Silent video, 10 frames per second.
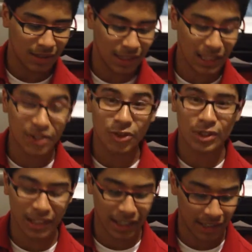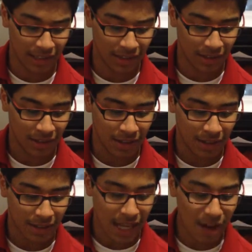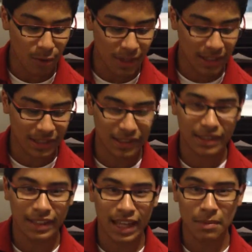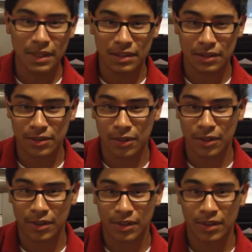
Thanks you, Isael. Now it's David's turn.